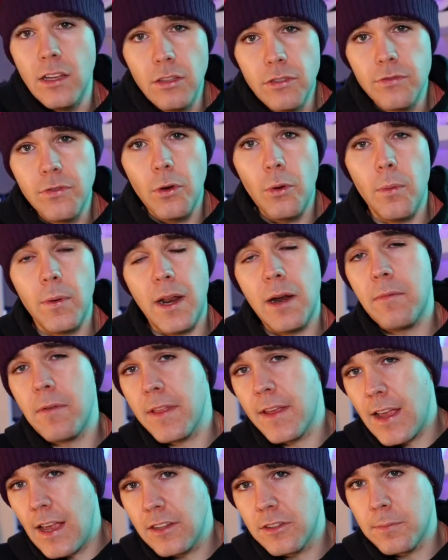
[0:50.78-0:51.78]
useful, whatever
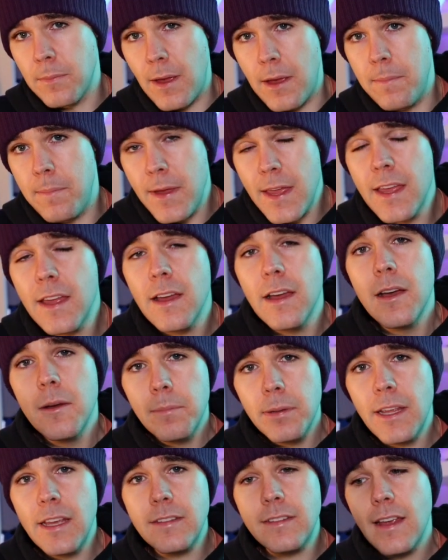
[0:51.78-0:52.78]
the case may be,
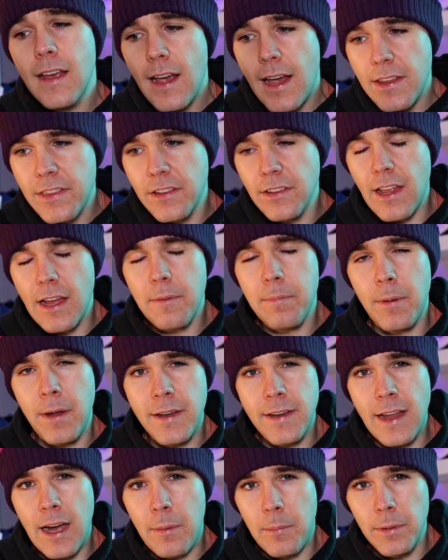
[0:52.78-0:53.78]
please hit the like
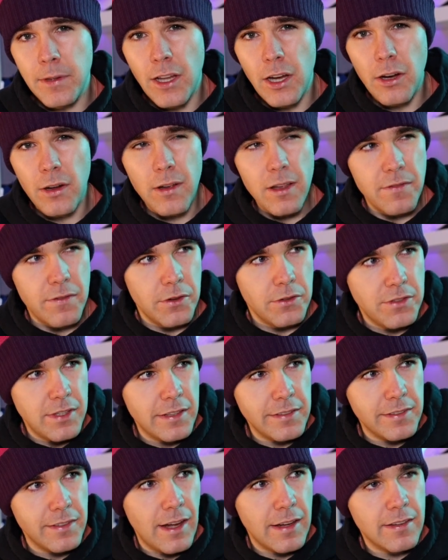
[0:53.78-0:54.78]
button down below. If you
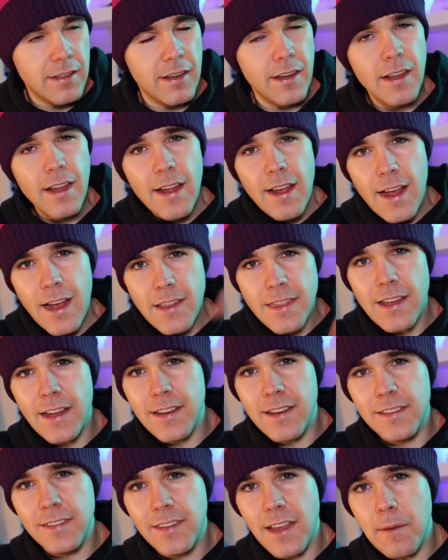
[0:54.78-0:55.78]
disliked it, hit that
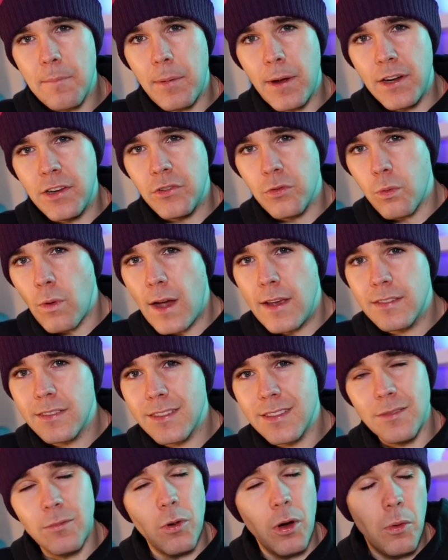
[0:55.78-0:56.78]
dislike button
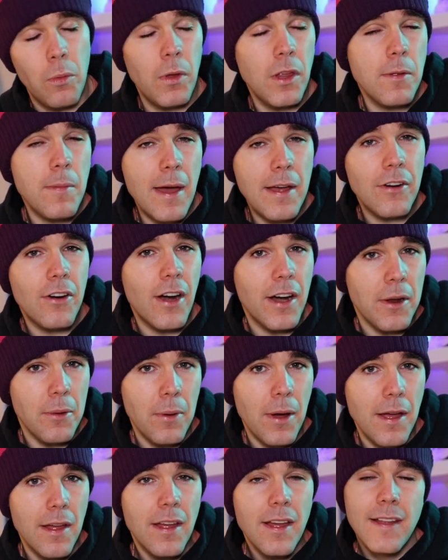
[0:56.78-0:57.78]
twice. It won't really matter
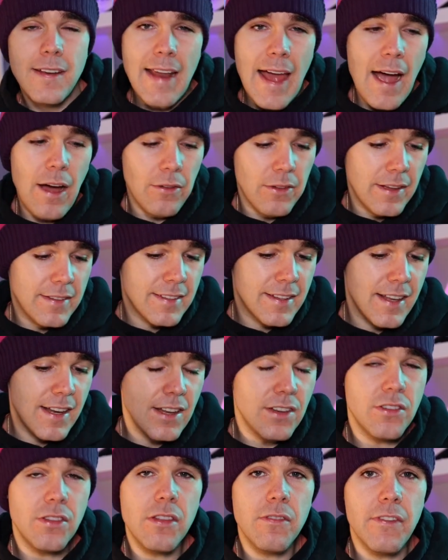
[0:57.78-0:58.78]
anyway. Now let's get
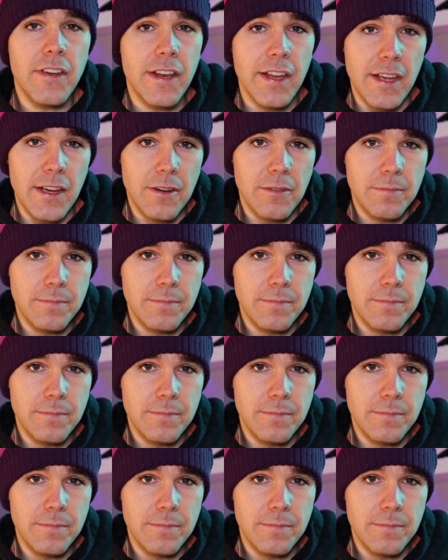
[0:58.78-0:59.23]
into the video.